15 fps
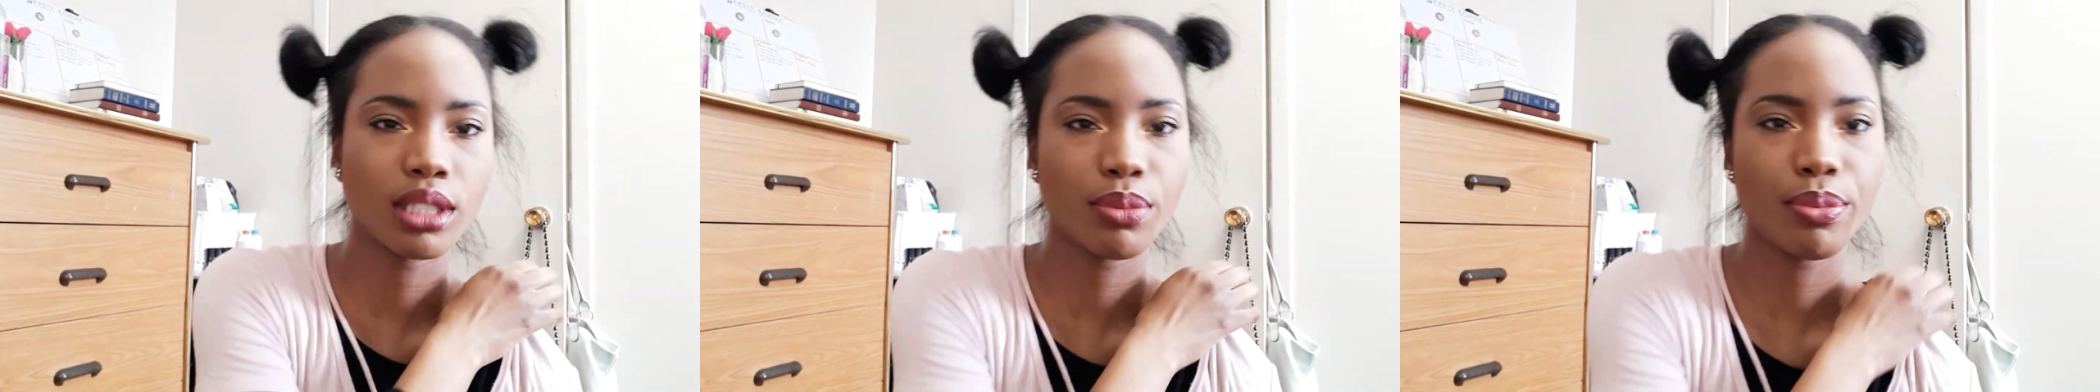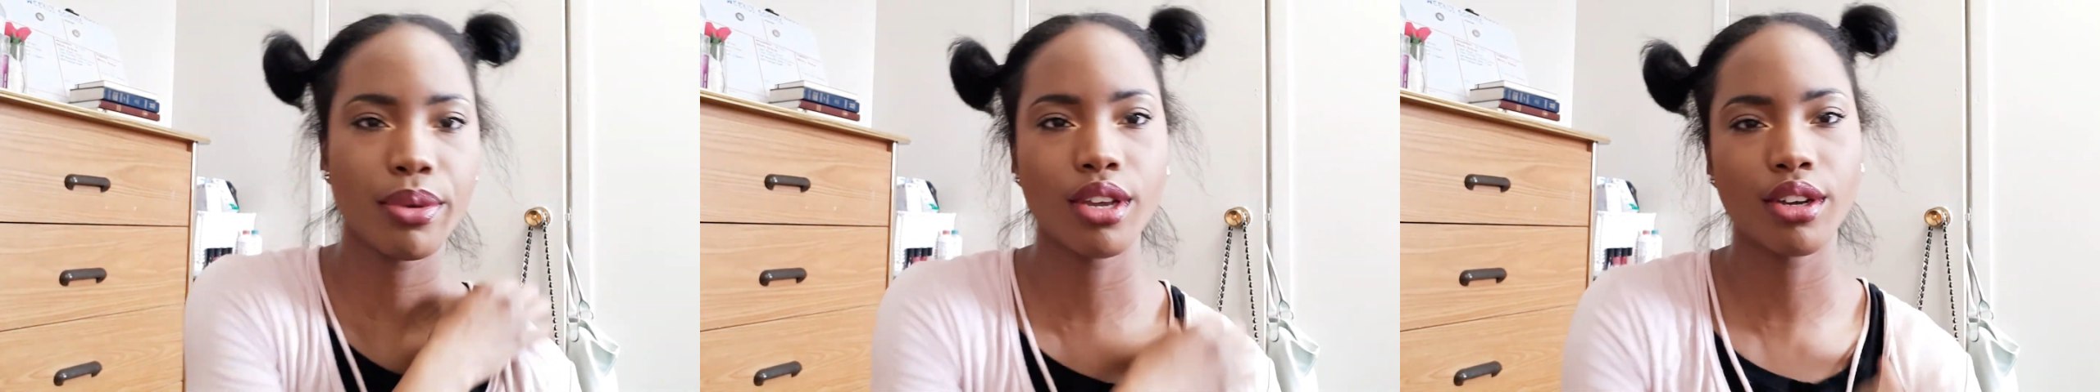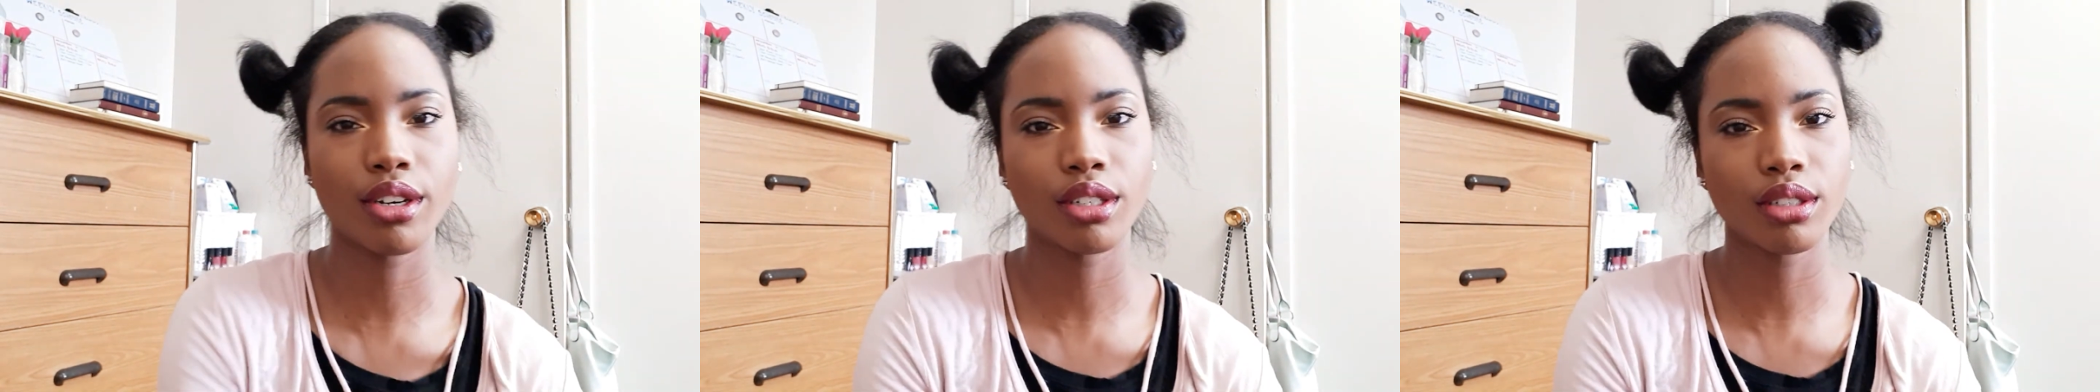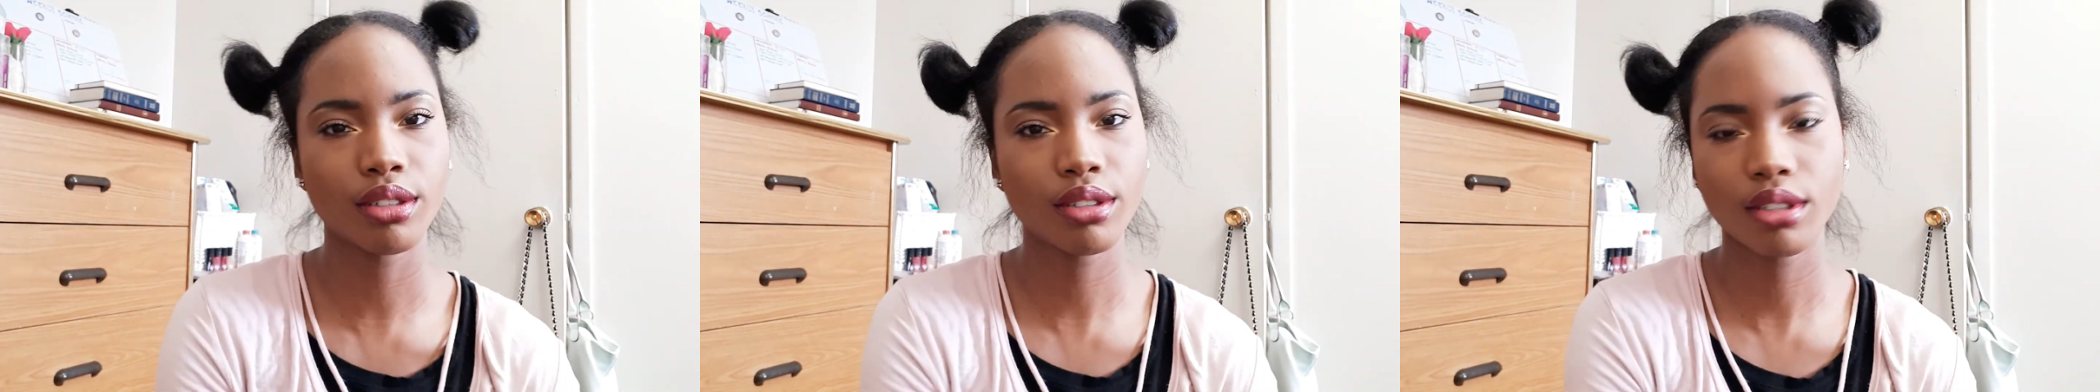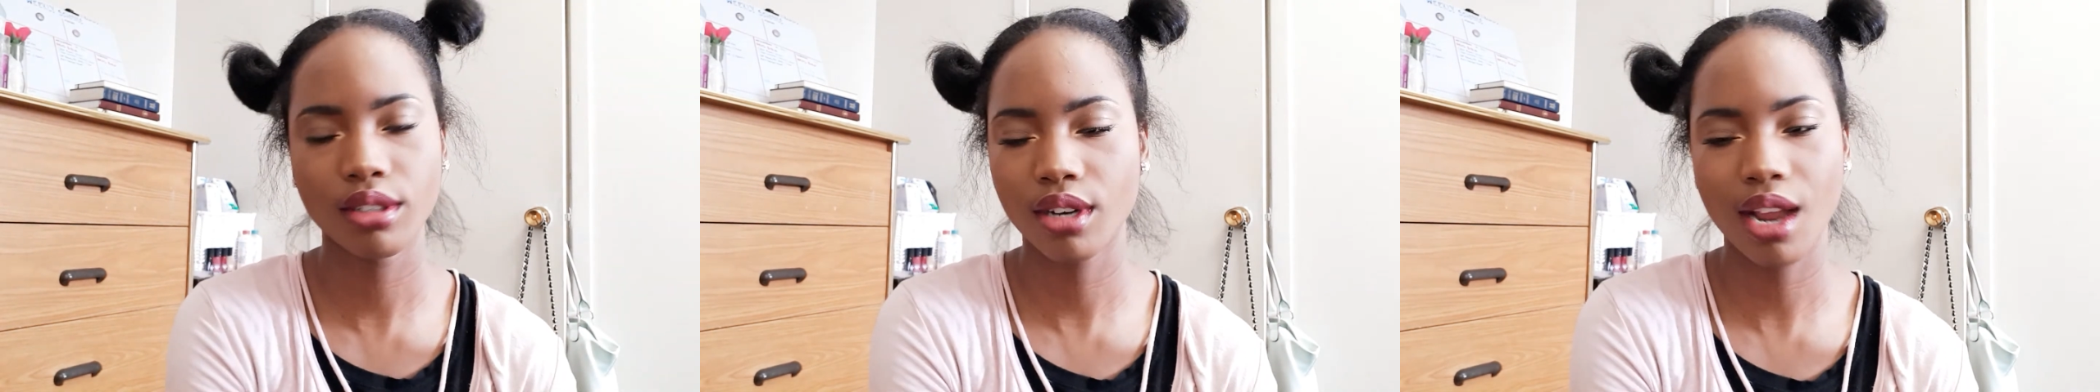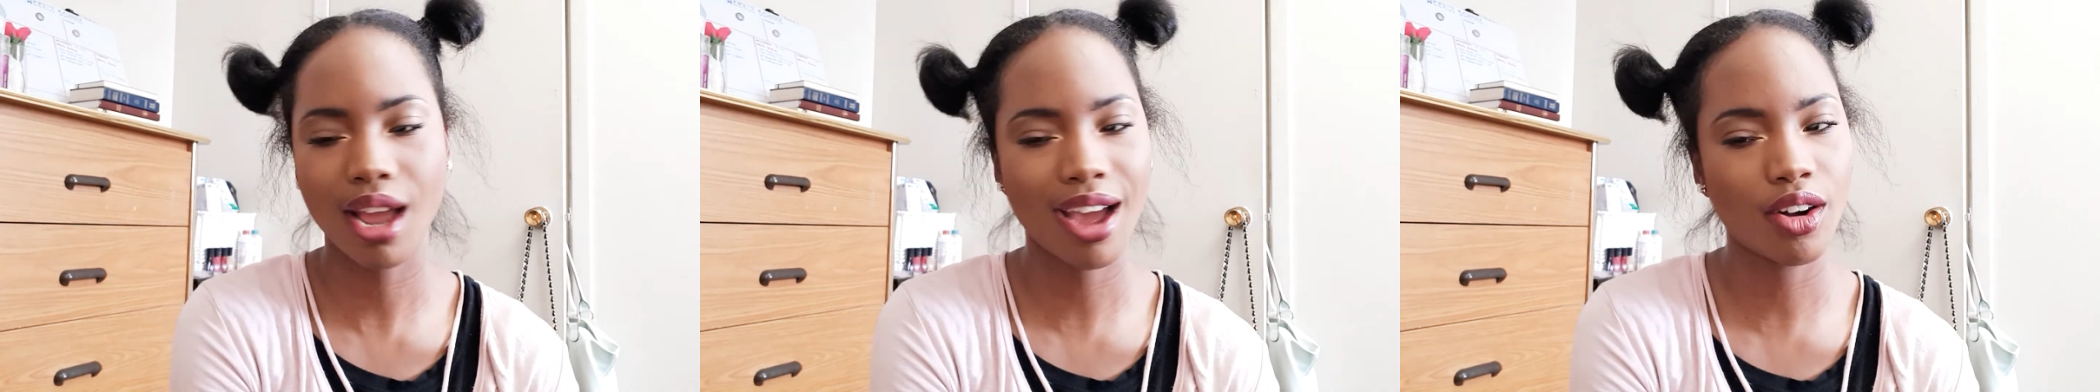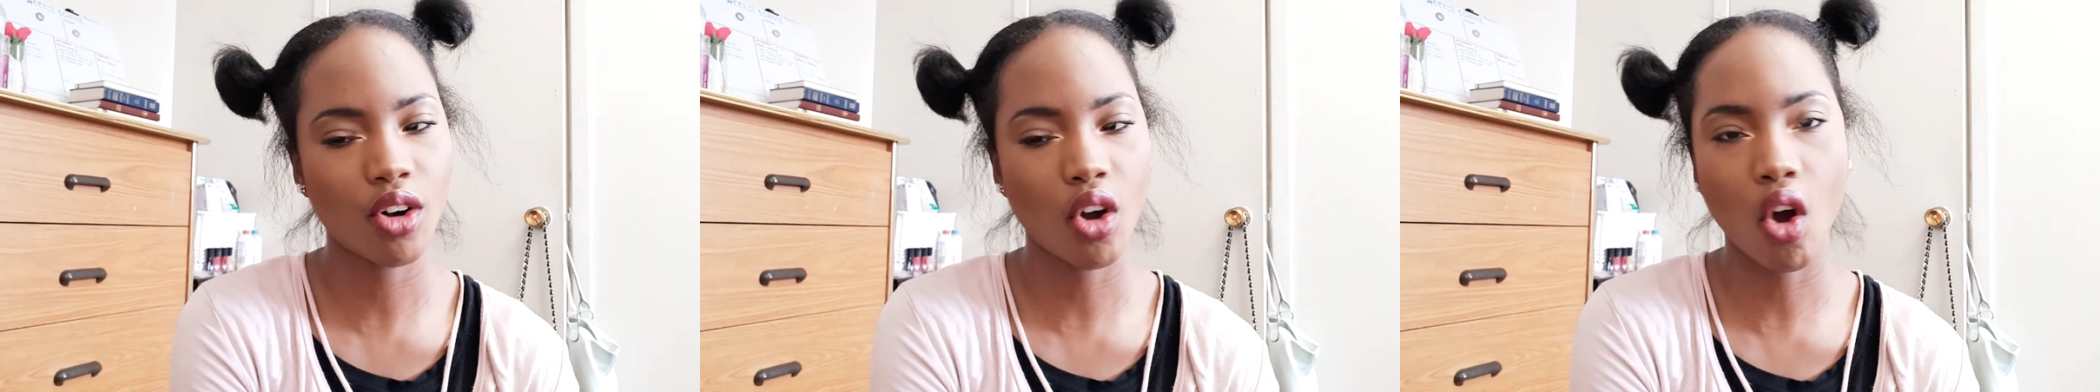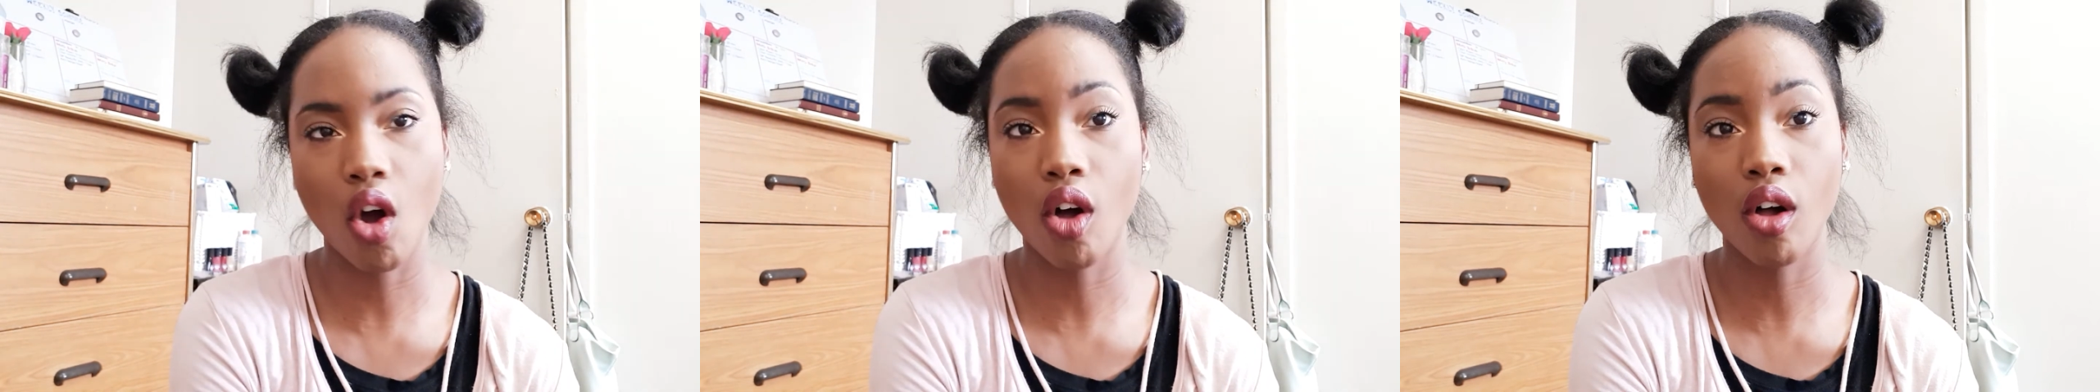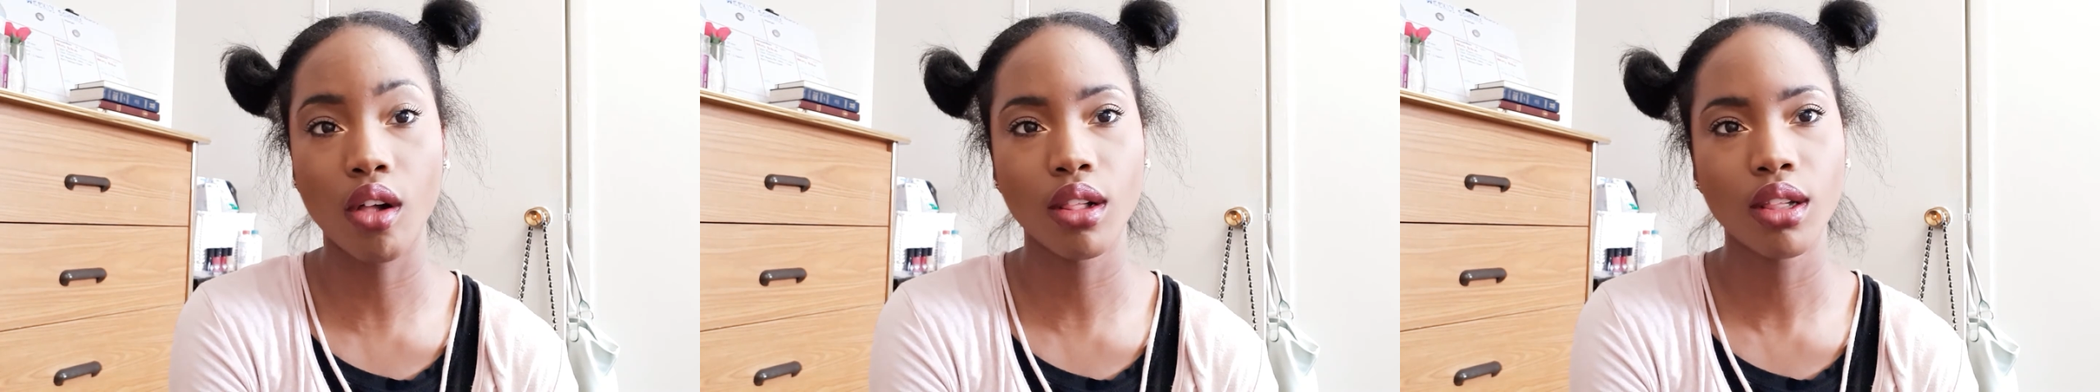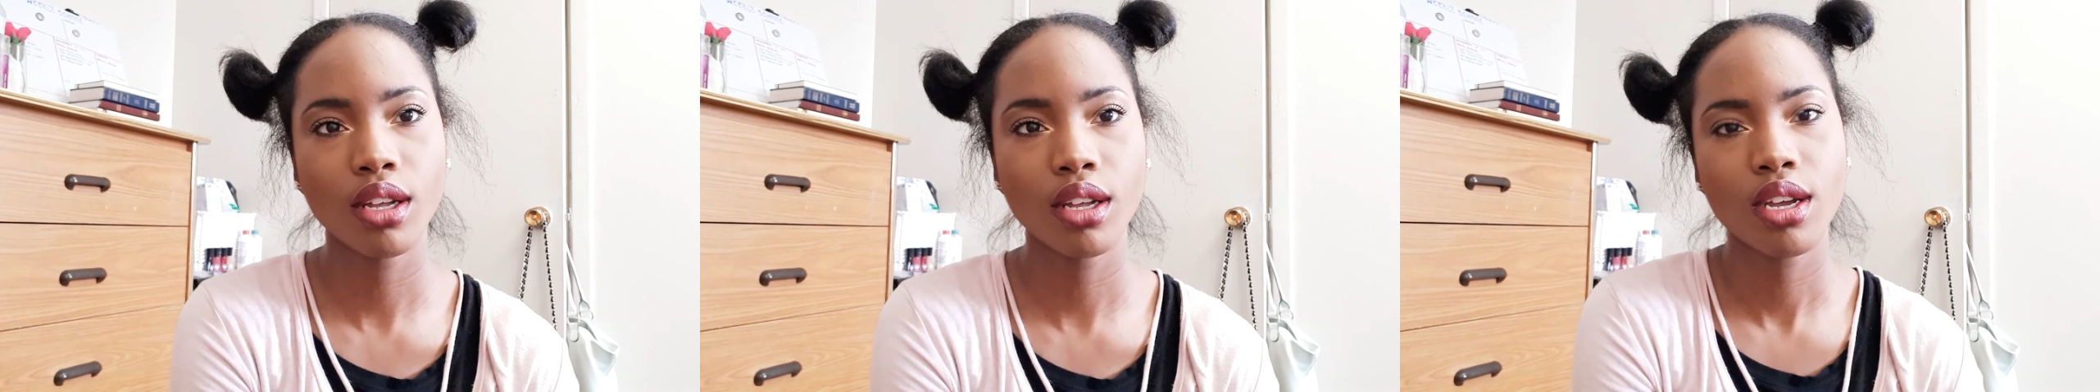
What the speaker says: speaker at all.